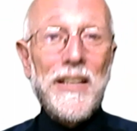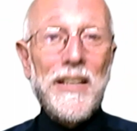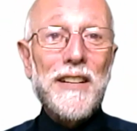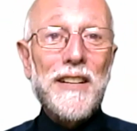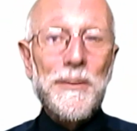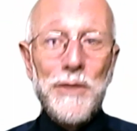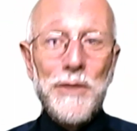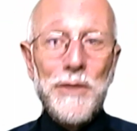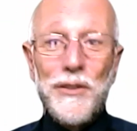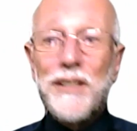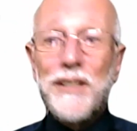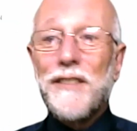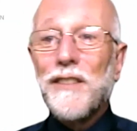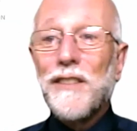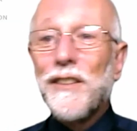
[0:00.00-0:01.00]
a community
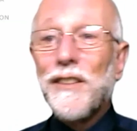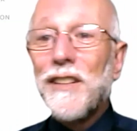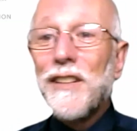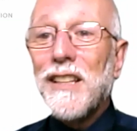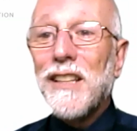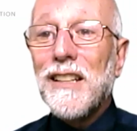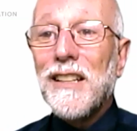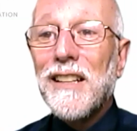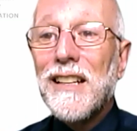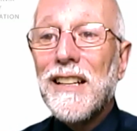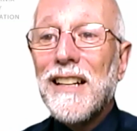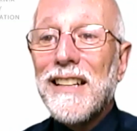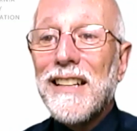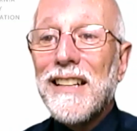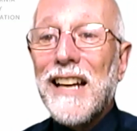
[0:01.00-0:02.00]
of learning.
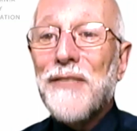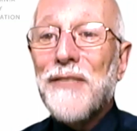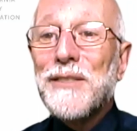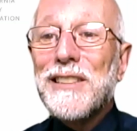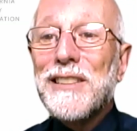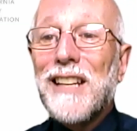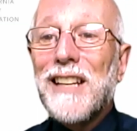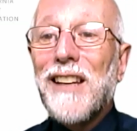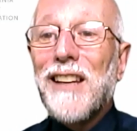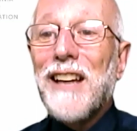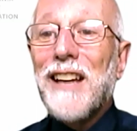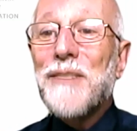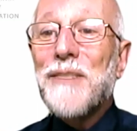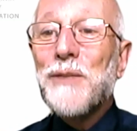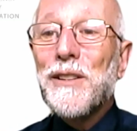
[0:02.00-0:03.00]
Catherine says, I
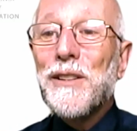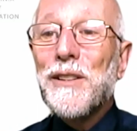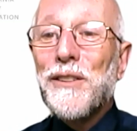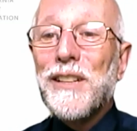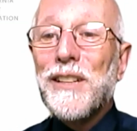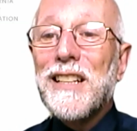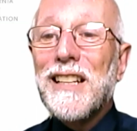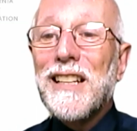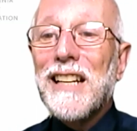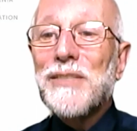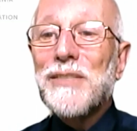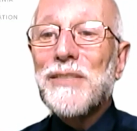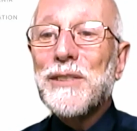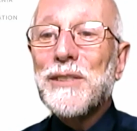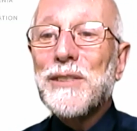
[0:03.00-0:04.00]
like when learning
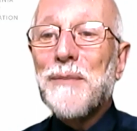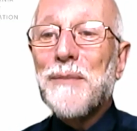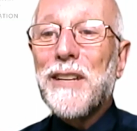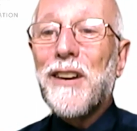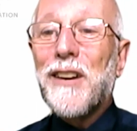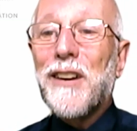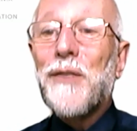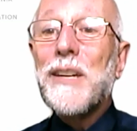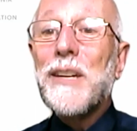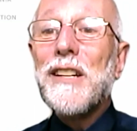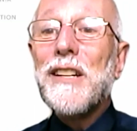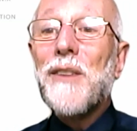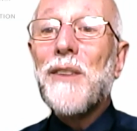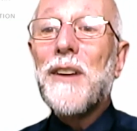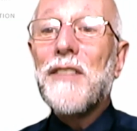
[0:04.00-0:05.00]
connects with something I already
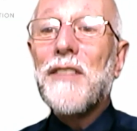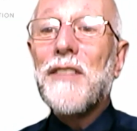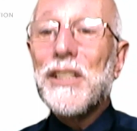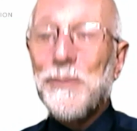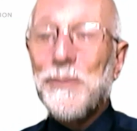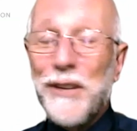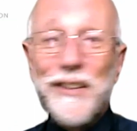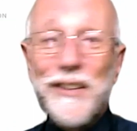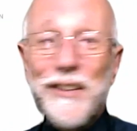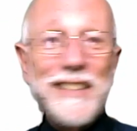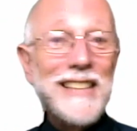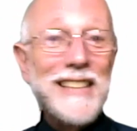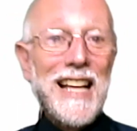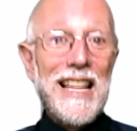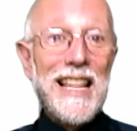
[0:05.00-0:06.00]
know or have
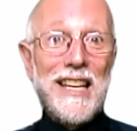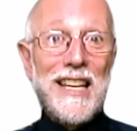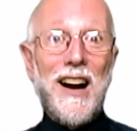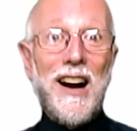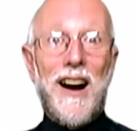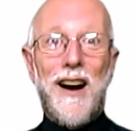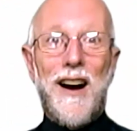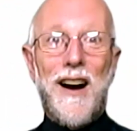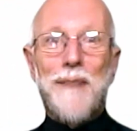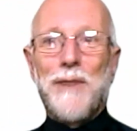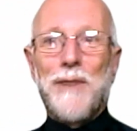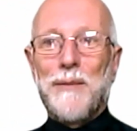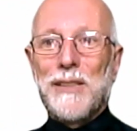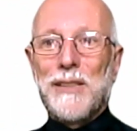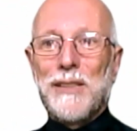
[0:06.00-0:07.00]
experienced, the aha
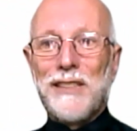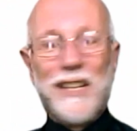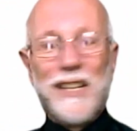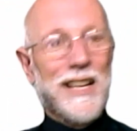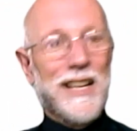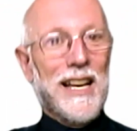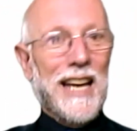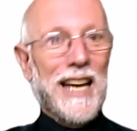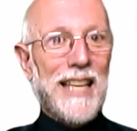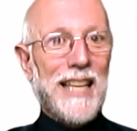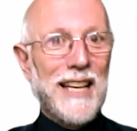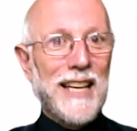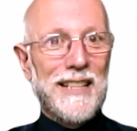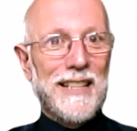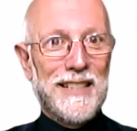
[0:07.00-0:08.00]
moments.
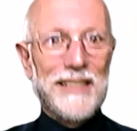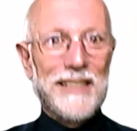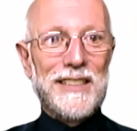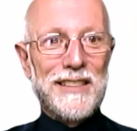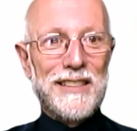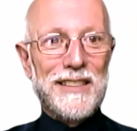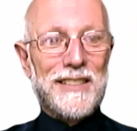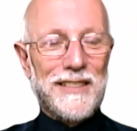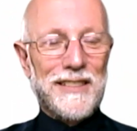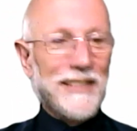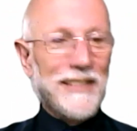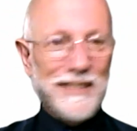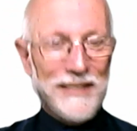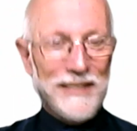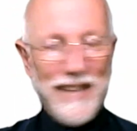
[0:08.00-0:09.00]
Again, this is
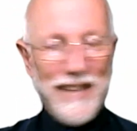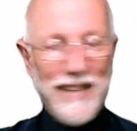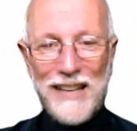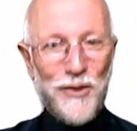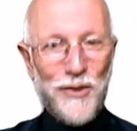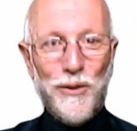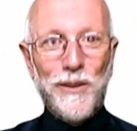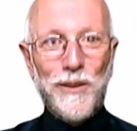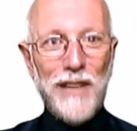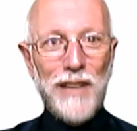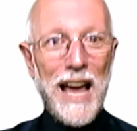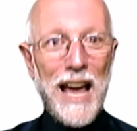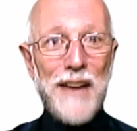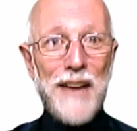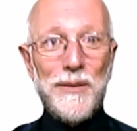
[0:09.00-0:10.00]
that whole
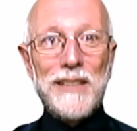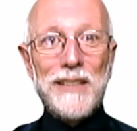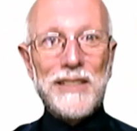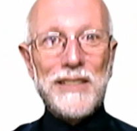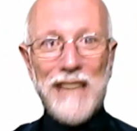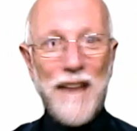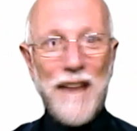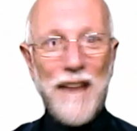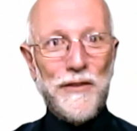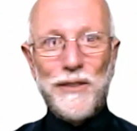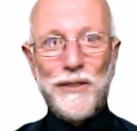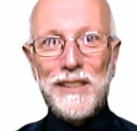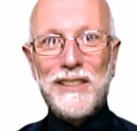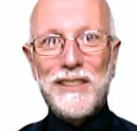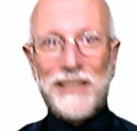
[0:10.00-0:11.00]
laddering,
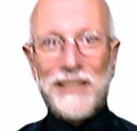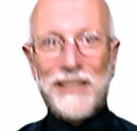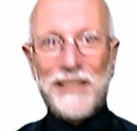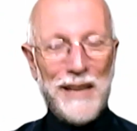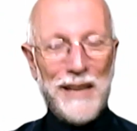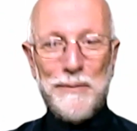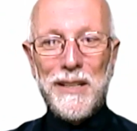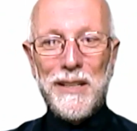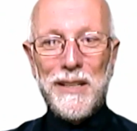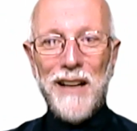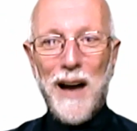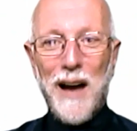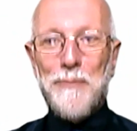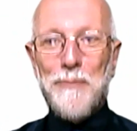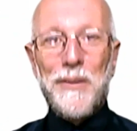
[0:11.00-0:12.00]
scaffolding, stepping
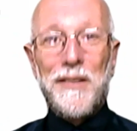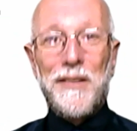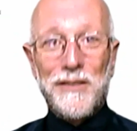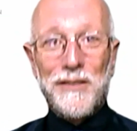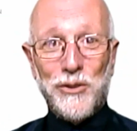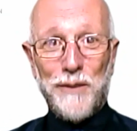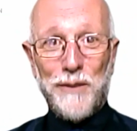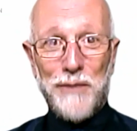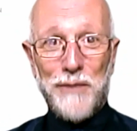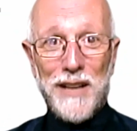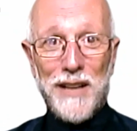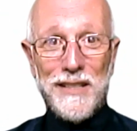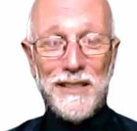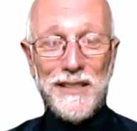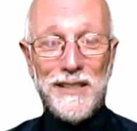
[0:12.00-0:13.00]
up sort of
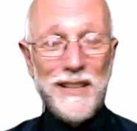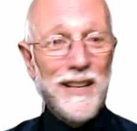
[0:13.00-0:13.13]
process.